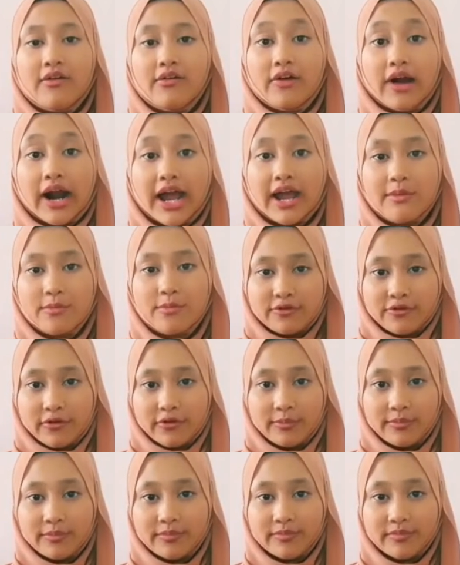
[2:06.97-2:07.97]

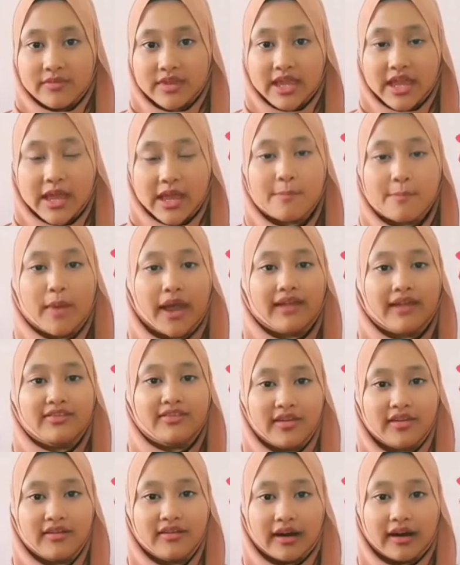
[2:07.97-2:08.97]
Ribosome.
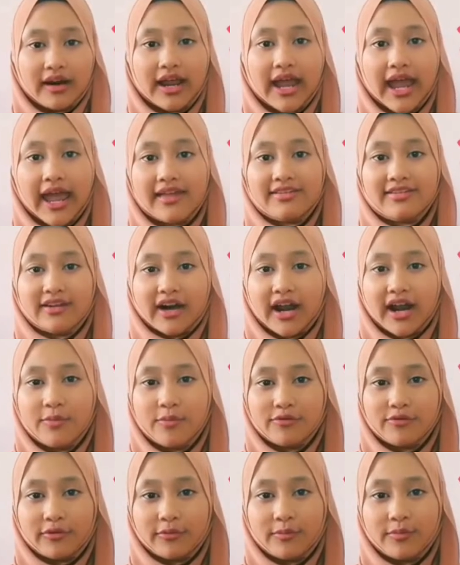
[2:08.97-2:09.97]
Bacteria has
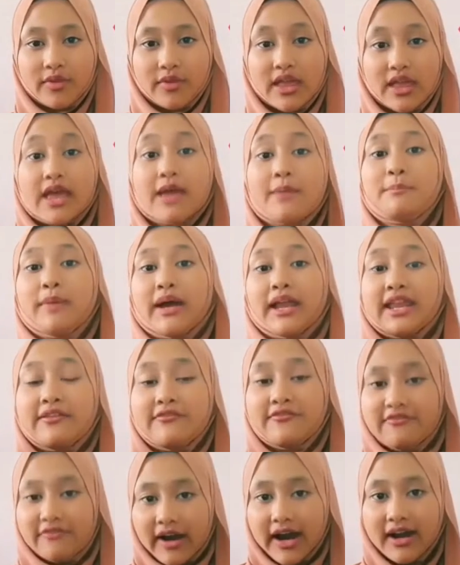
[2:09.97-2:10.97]
ribosome, but
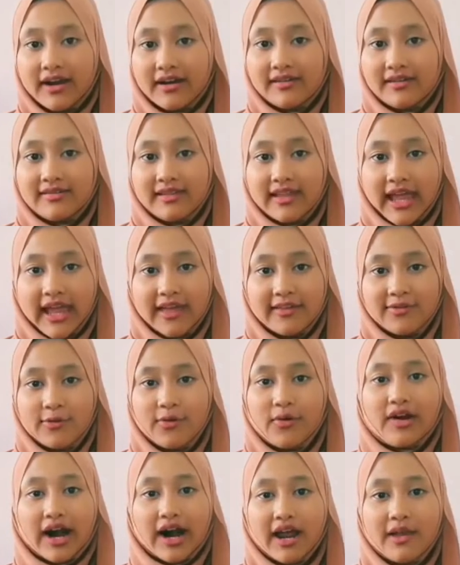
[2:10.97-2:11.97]
in virus has no
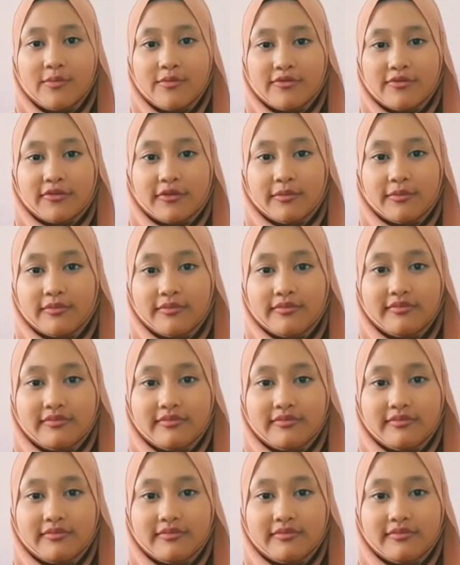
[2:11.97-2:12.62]
ribosome.